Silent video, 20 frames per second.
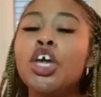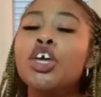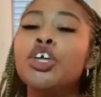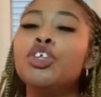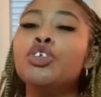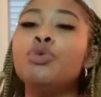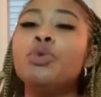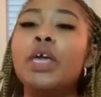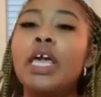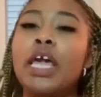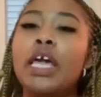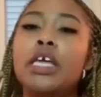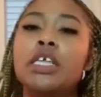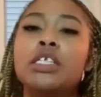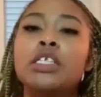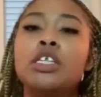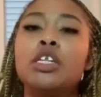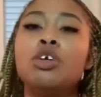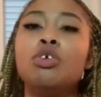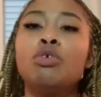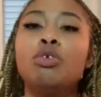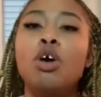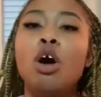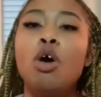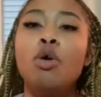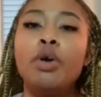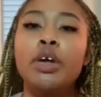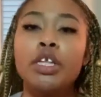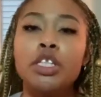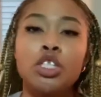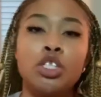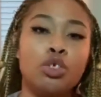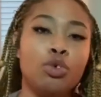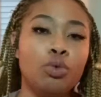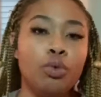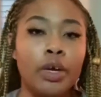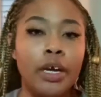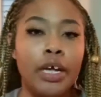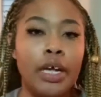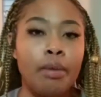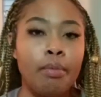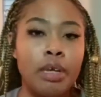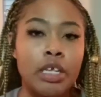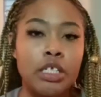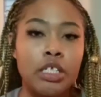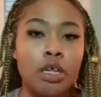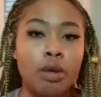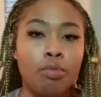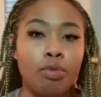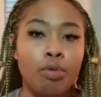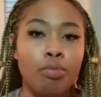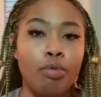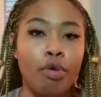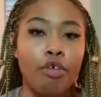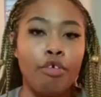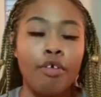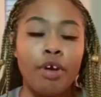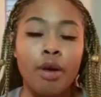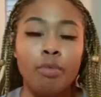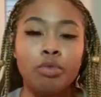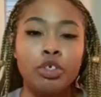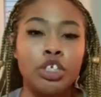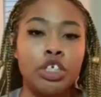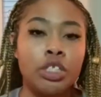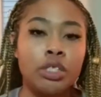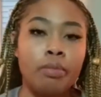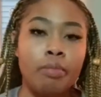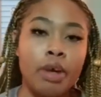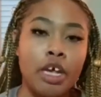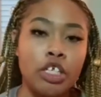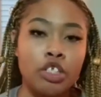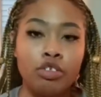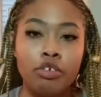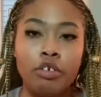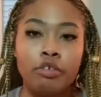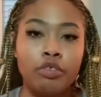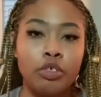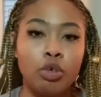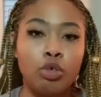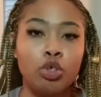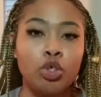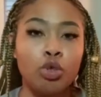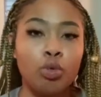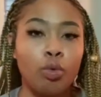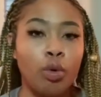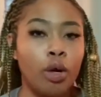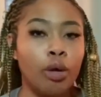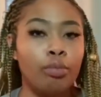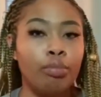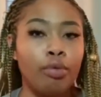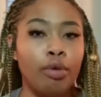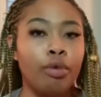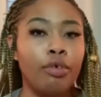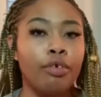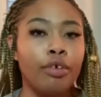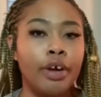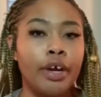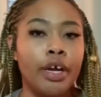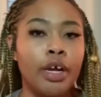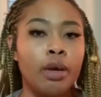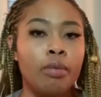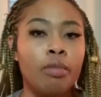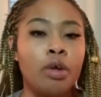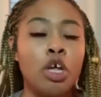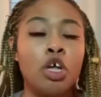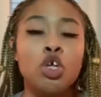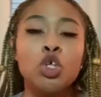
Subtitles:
you can still go into an MSW program, which is a Master of Social Work program,